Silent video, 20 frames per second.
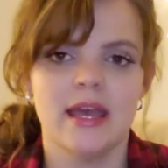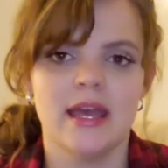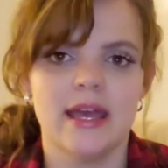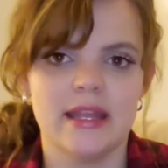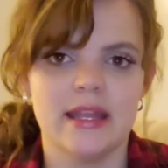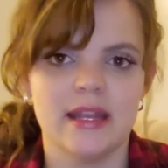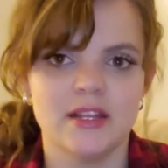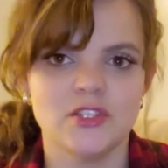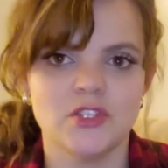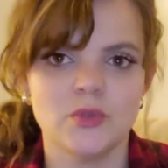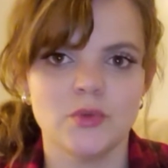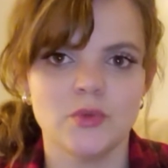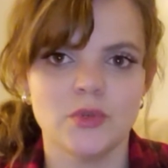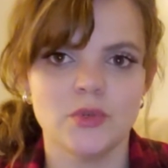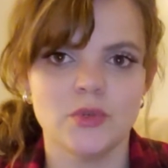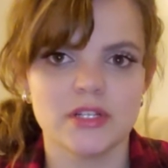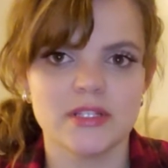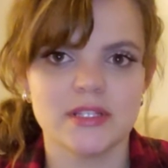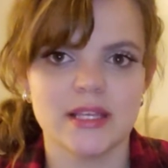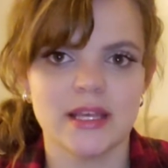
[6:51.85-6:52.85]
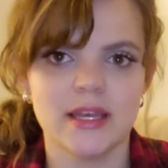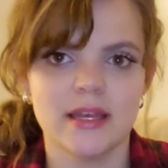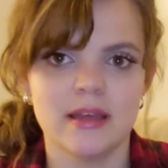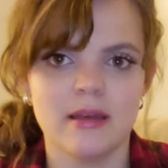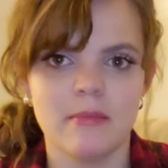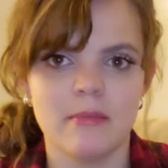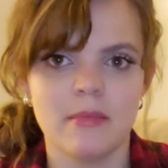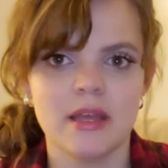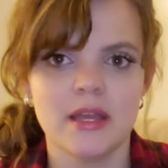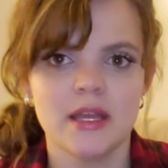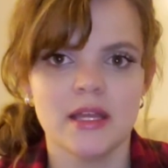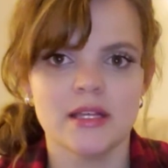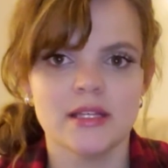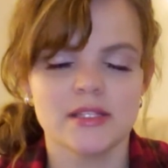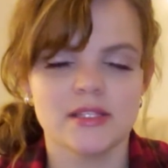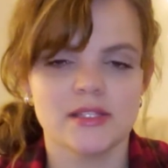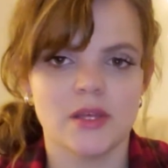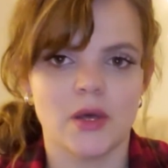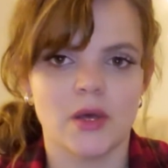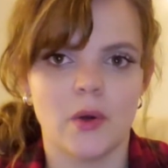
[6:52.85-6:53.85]
and I do nurse him,
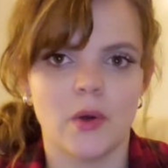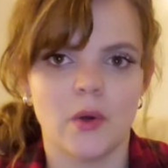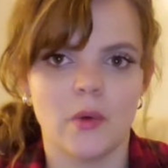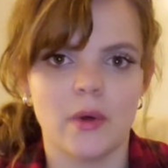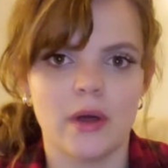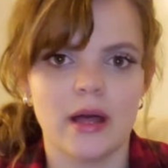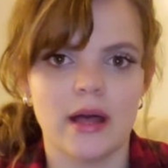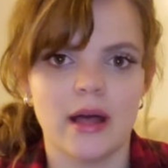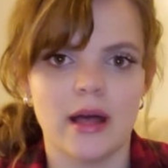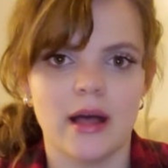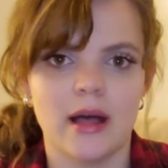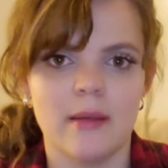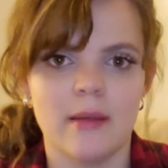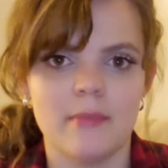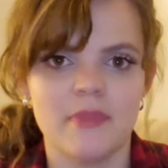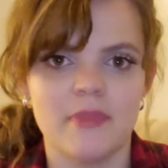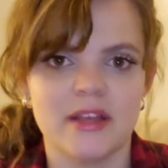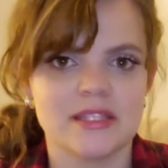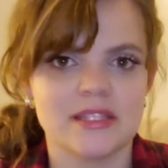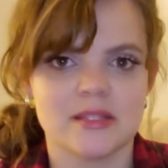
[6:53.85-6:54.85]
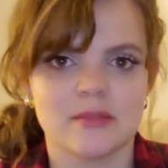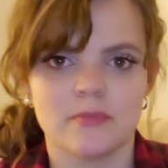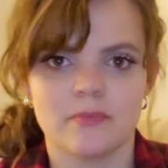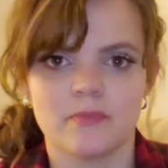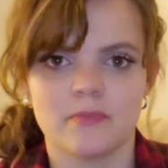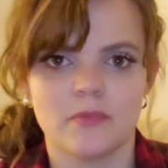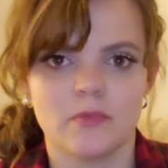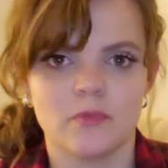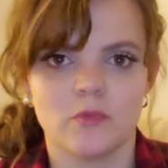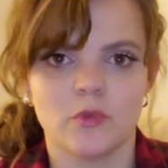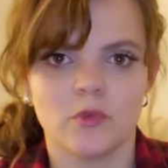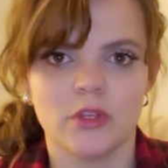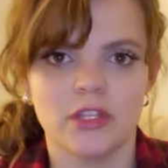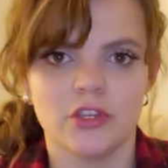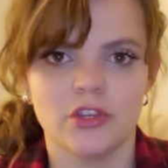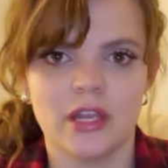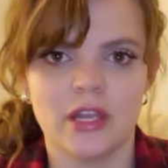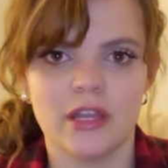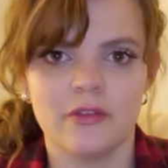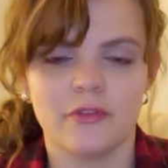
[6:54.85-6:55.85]
so that's really
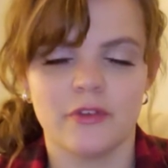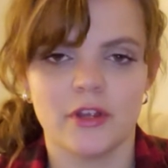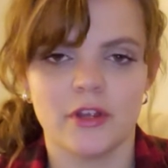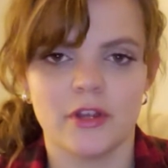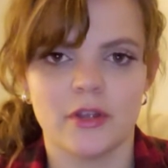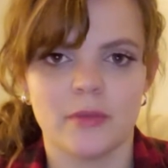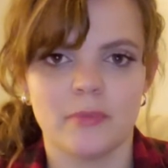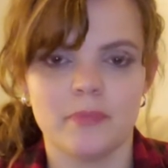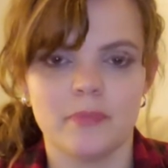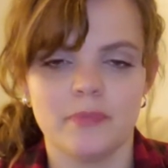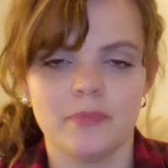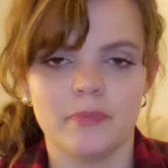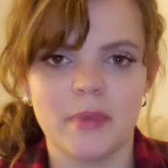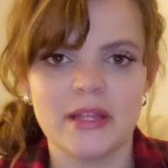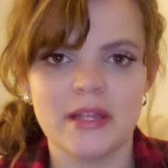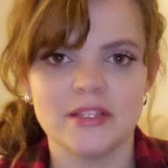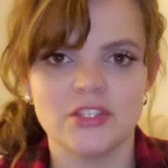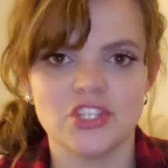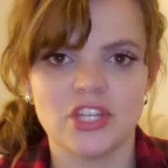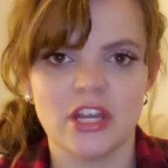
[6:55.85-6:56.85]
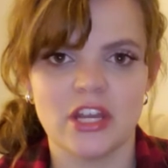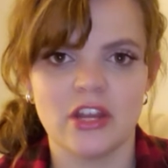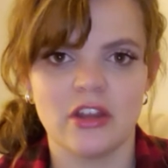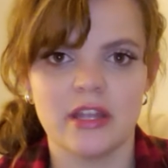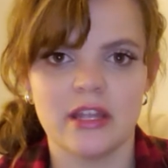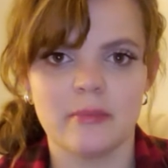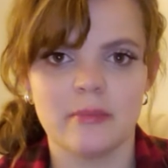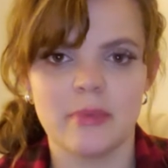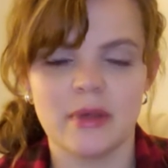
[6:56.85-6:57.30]
great for bed sharing.